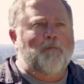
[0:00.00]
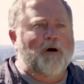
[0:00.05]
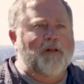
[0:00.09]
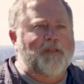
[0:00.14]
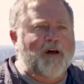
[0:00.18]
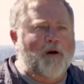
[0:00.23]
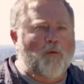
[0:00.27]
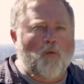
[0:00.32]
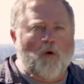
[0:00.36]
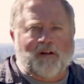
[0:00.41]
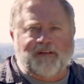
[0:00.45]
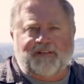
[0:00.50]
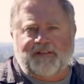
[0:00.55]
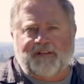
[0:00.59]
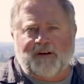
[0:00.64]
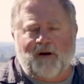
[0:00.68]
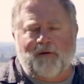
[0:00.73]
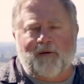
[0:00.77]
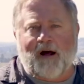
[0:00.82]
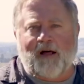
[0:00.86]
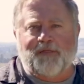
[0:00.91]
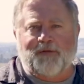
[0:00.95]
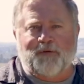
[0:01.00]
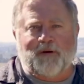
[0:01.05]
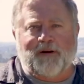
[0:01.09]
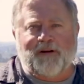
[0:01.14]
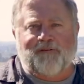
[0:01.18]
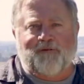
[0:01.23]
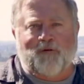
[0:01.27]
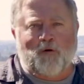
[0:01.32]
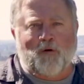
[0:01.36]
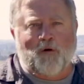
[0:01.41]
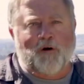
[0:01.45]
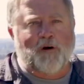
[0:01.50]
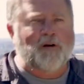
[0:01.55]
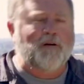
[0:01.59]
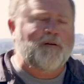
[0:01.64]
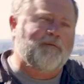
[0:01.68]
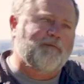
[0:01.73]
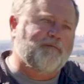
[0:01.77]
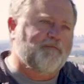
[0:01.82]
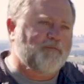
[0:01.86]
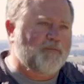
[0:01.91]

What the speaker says: But then once they're about 3 to 4,